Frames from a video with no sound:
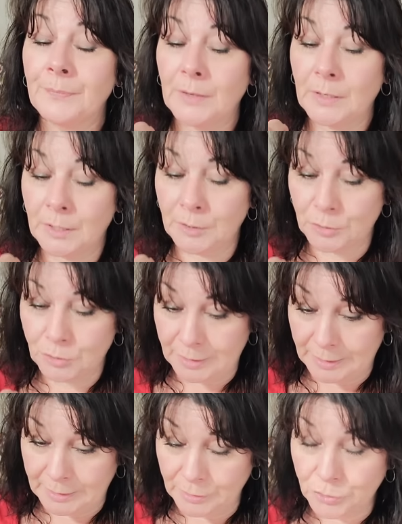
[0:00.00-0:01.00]
Can
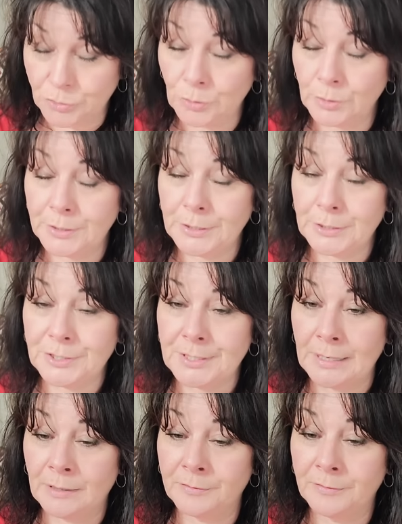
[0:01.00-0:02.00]
get control of
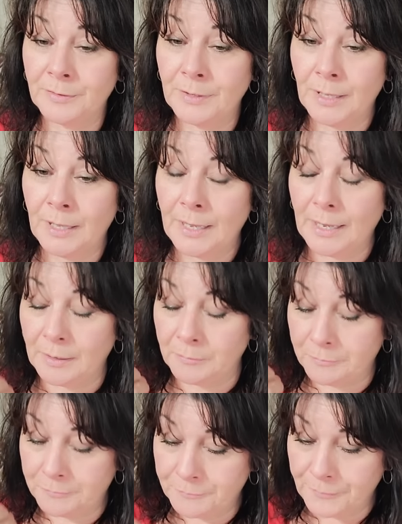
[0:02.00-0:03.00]
yourself and
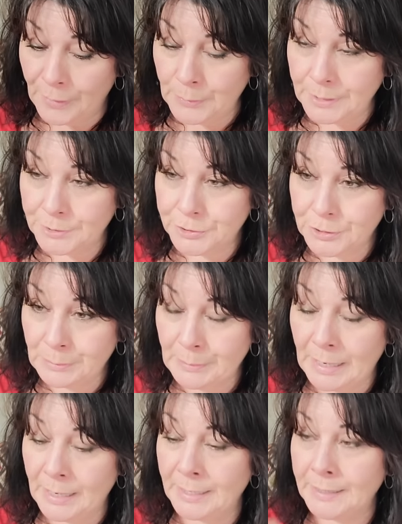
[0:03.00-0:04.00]
focus your
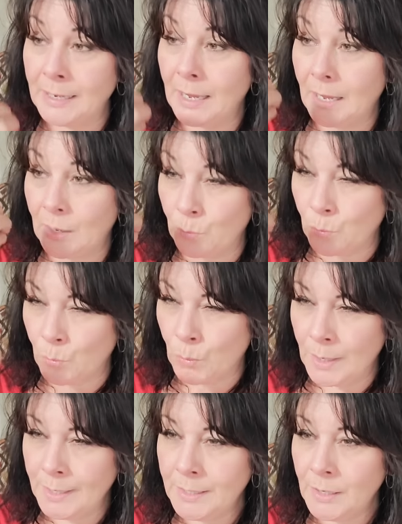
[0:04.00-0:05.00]
mind on
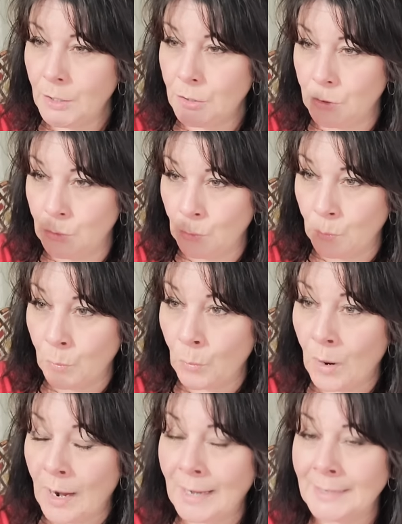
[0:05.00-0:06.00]
what you
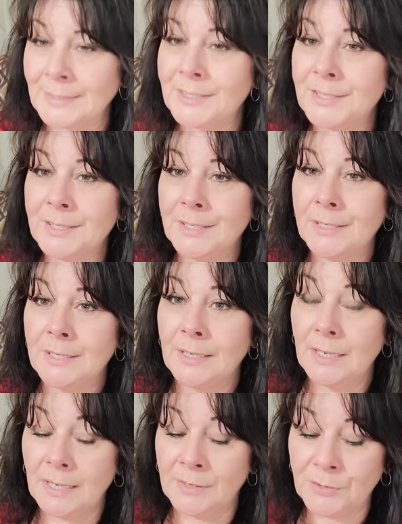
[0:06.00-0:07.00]
want
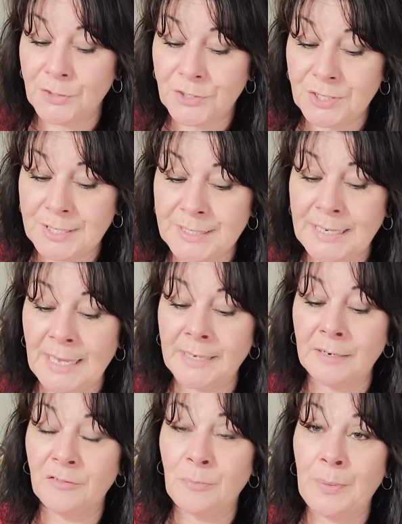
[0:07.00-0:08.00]
instead
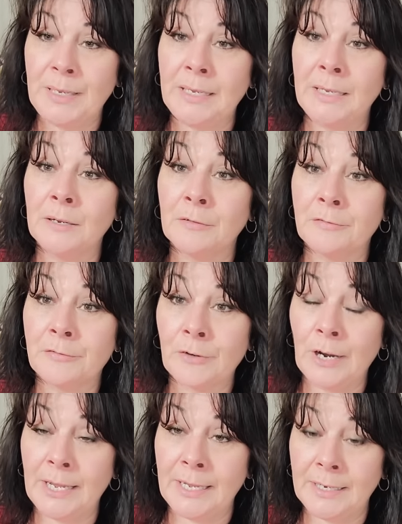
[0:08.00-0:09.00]
of being
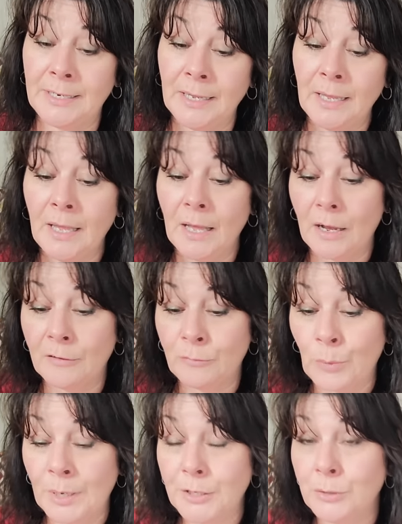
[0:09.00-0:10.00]
afraid of
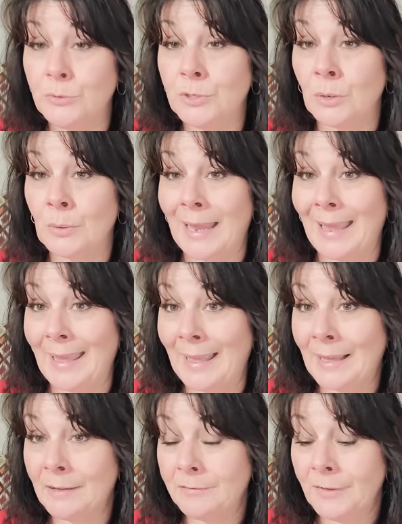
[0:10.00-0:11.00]
what you don't
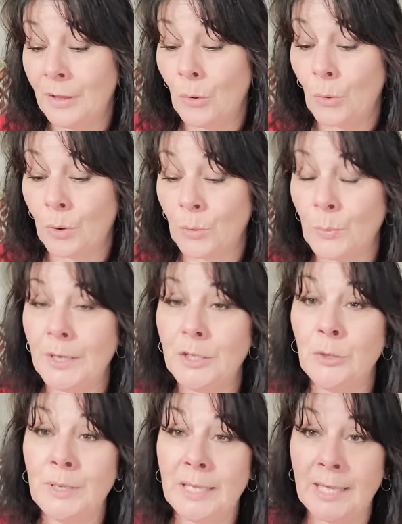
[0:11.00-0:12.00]
have or what
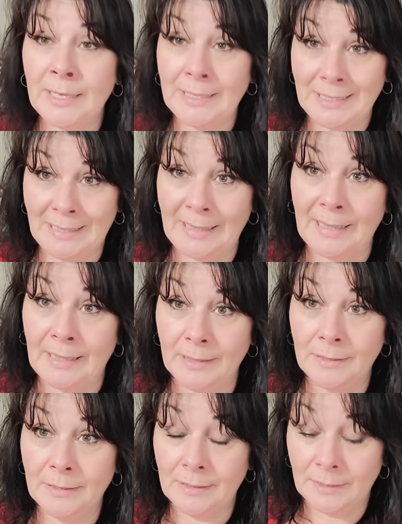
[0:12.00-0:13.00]
you can't get.
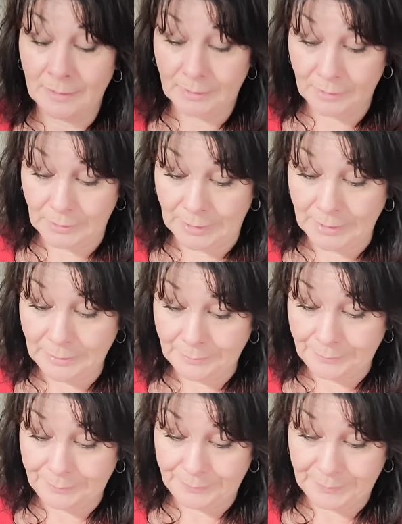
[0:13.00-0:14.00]
Okay?
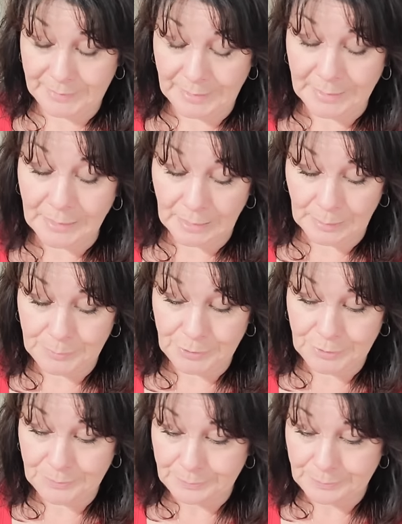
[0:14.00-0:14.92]
Ten of Cups.